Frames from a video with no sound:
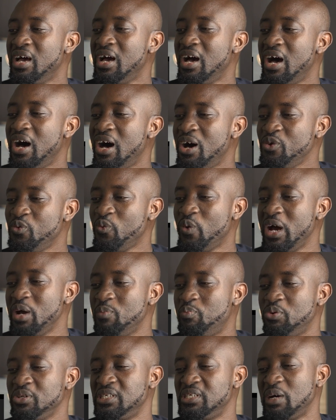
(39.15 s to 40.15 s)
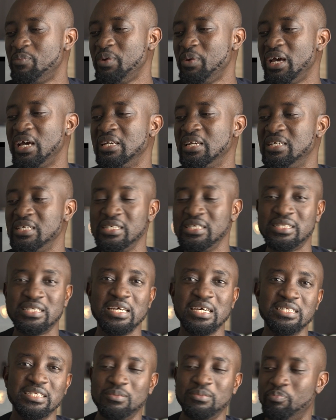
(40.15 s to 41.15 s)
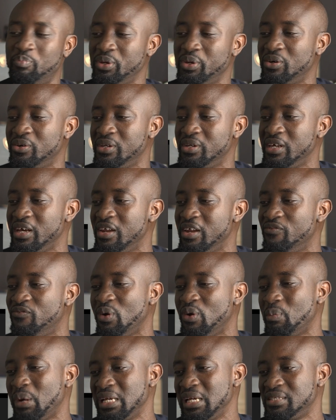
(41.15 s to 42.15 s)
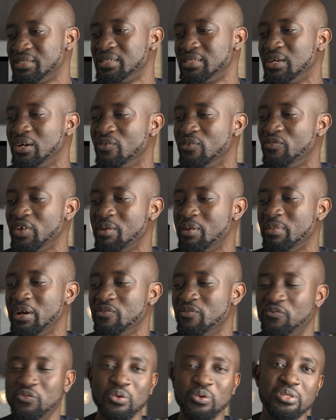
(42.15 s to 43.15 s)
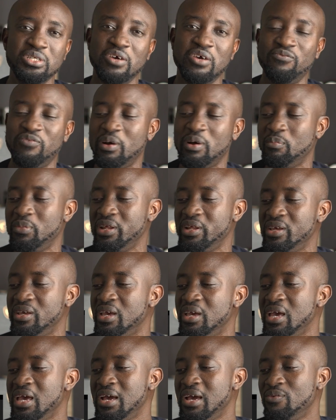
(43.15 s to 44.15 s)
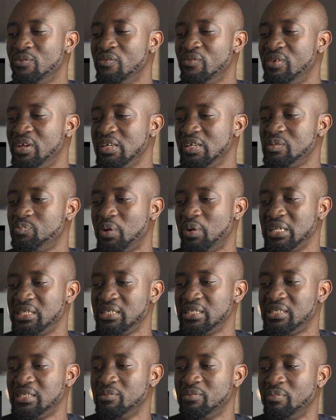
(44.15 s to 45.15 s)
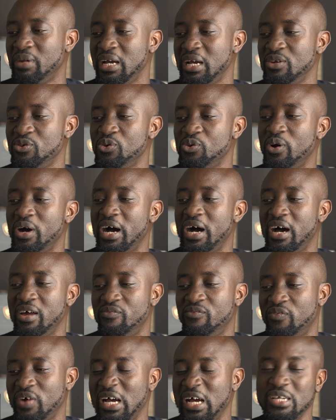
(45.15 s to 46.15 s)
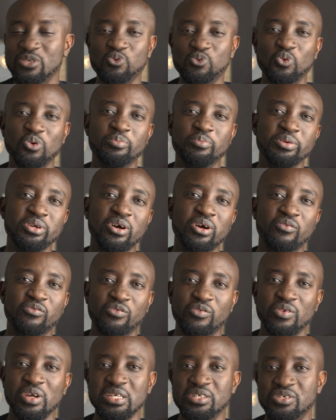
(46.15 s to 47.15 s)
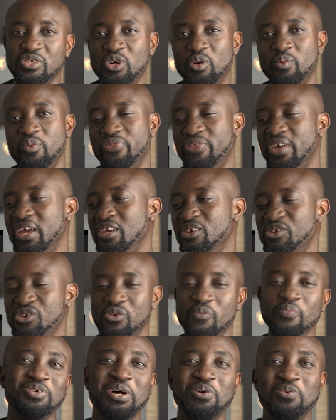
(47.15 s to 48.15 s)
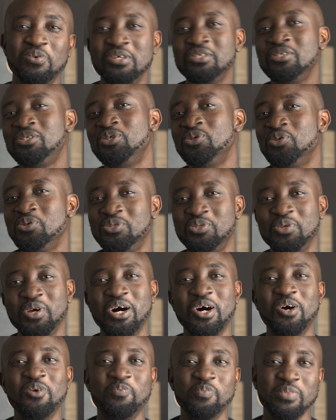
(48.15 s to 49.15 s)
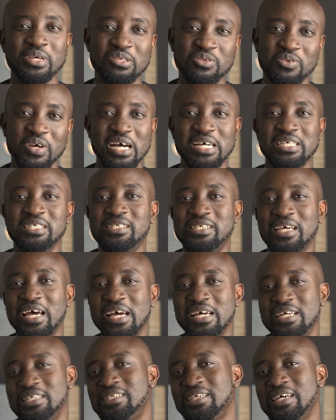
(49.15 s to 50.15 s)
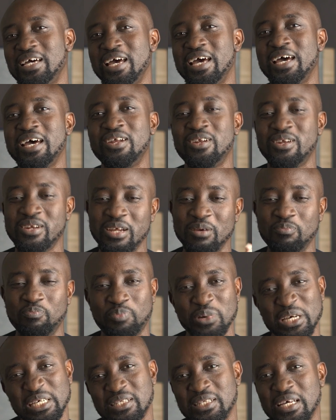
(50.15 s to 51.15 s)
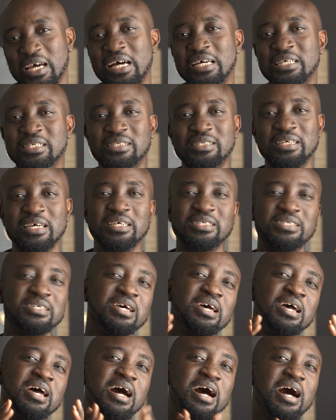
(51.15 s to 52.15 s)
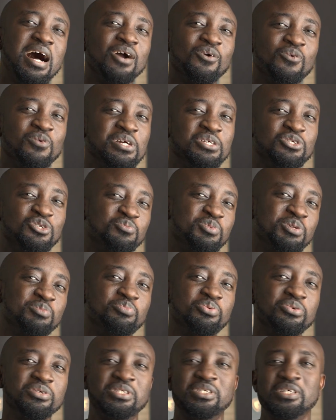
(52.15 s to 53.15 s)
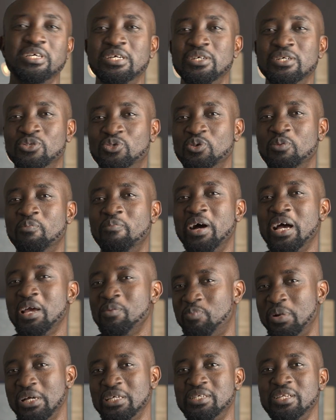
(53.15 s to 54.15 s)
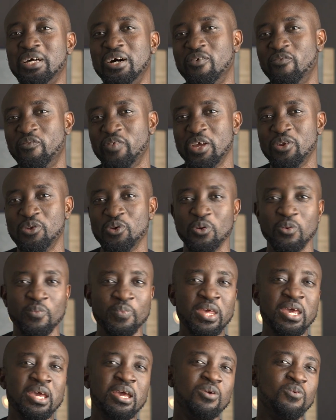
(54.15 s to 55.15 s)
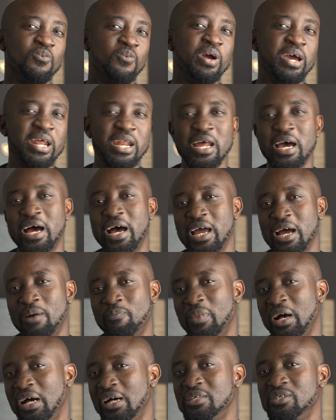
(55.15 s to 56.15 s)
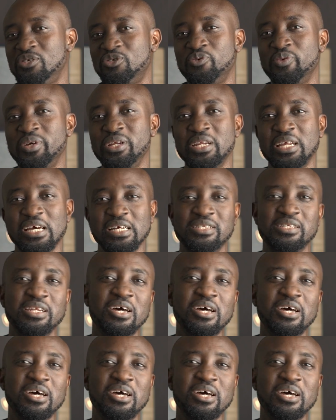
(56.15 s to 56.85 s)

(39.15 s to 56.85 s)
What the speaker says: How do I put up a decent building for myself and my future family with this budget in mind? Your advice will be of great help. Thank you." So I want you to help me to answer it, and the best answers are going to be put into my personal video when I am answering that.